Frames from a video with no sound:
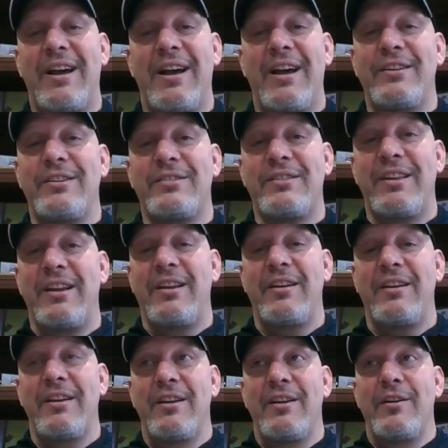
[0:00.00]
I just think
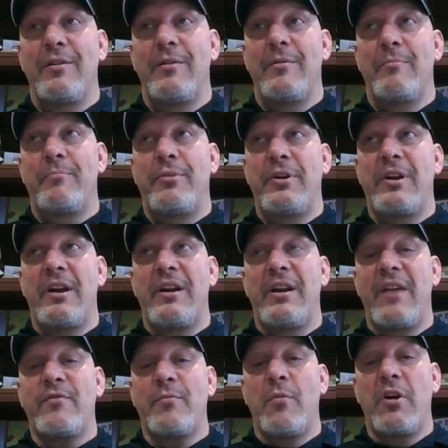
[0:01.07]
put it on
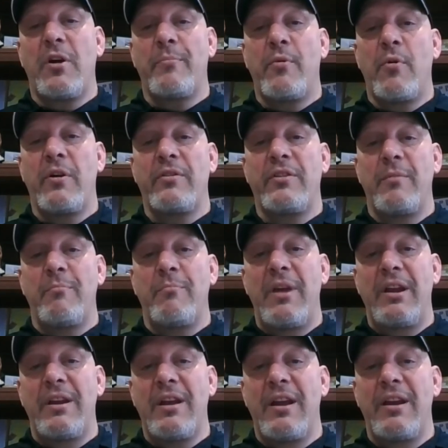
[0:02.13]
an aftermarket part that may
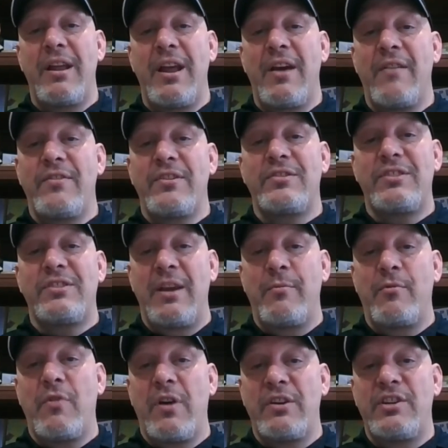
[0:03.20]
not have the same
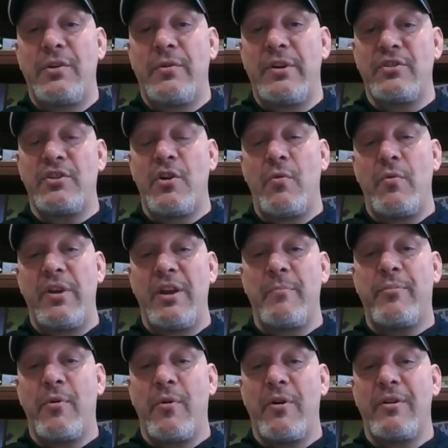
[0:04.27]
criteria as an
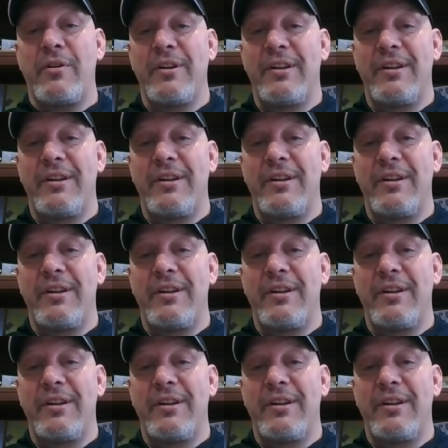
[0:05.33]
OEM part